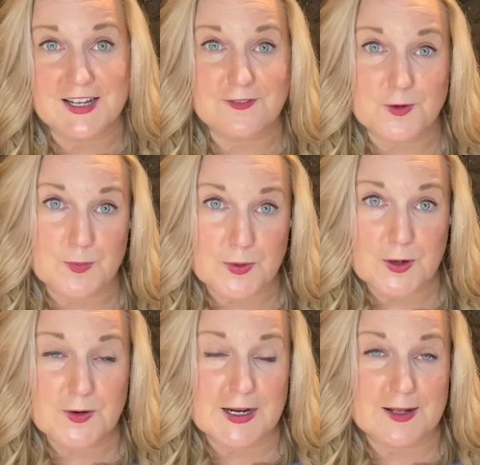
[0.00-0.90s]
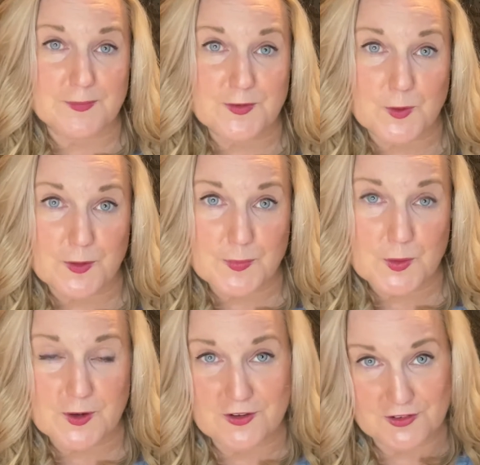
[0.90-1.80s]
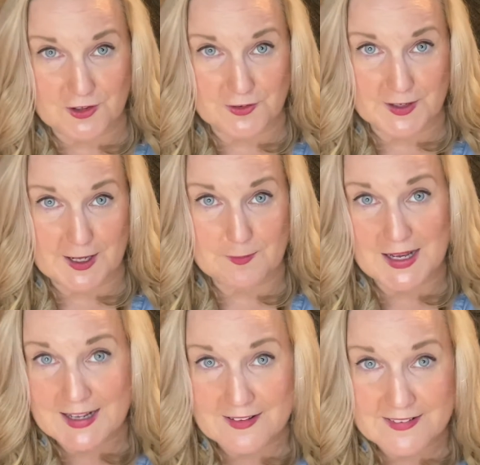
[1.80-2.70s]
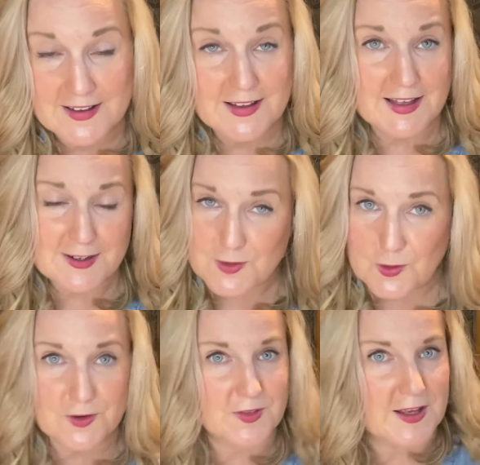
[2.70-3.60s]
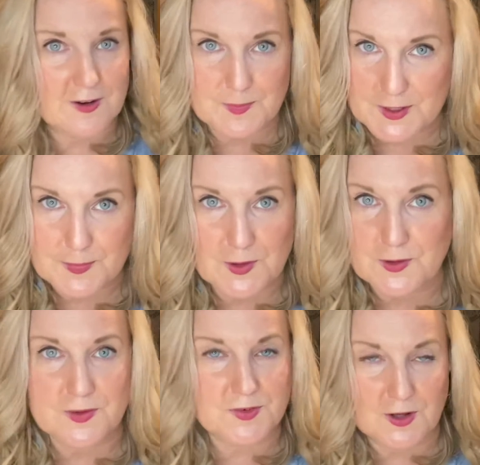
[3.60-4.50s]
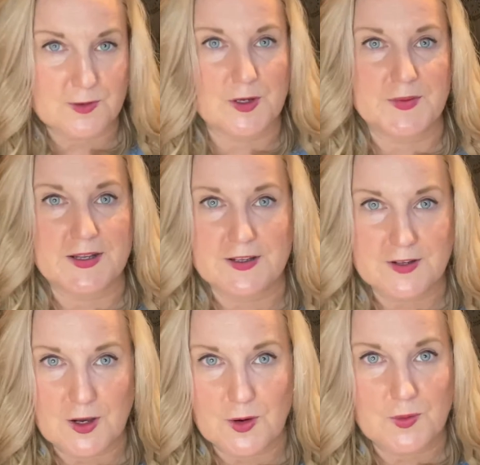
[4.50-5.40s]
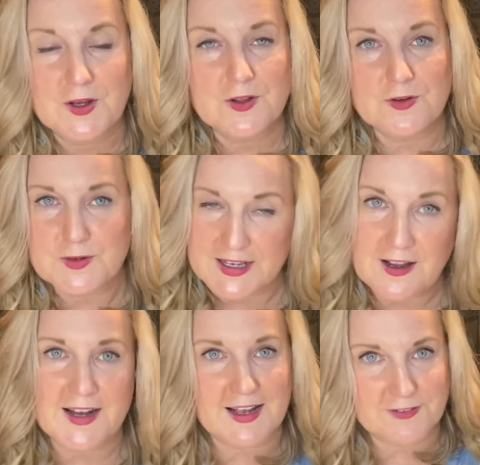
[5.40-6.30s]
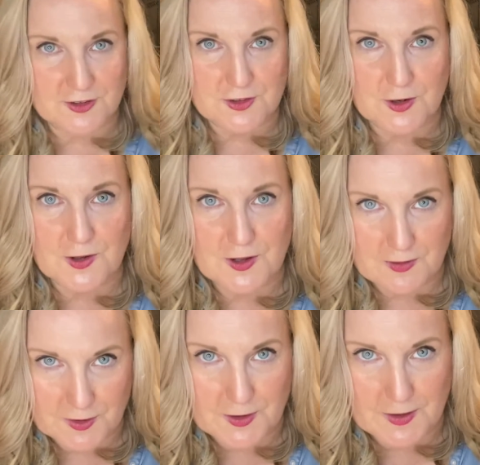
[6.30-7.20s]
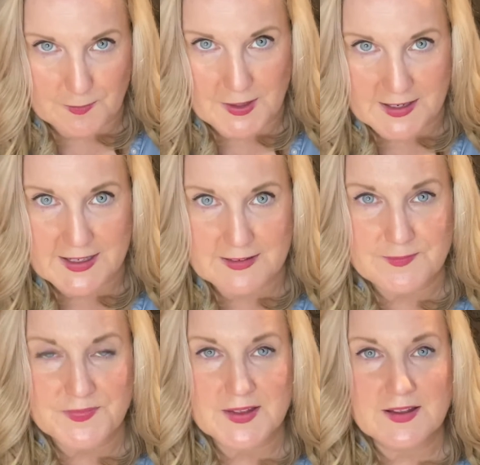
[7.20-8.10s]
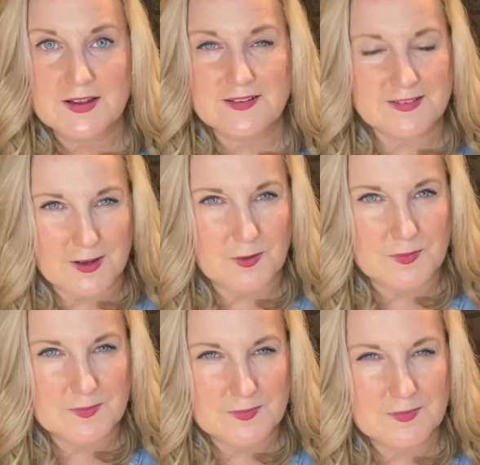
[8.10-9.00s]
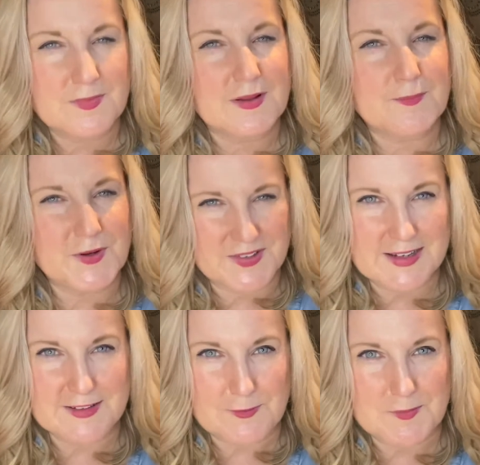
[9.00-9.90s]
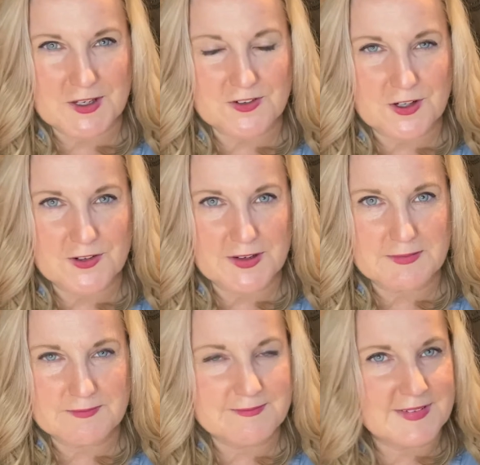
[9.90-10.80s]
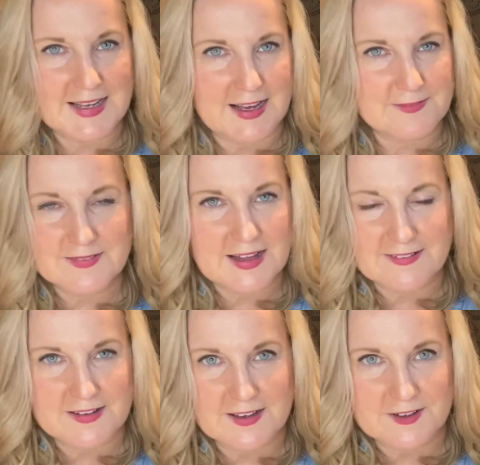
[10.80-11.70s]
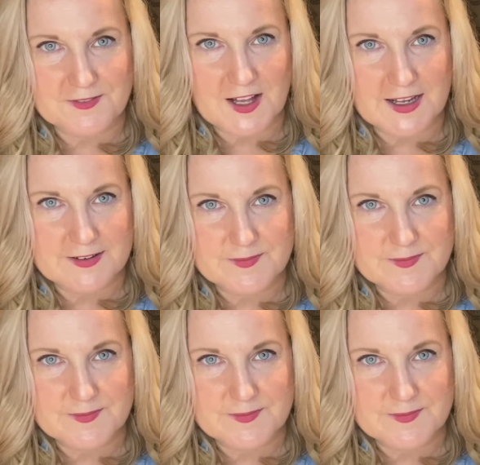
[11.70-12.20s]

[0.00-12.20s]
for programs for the poorest children among us. And of course, they are people who have told women, no, you cannot have control over your own body. So protecting women and children, yeah, that's not going to fly.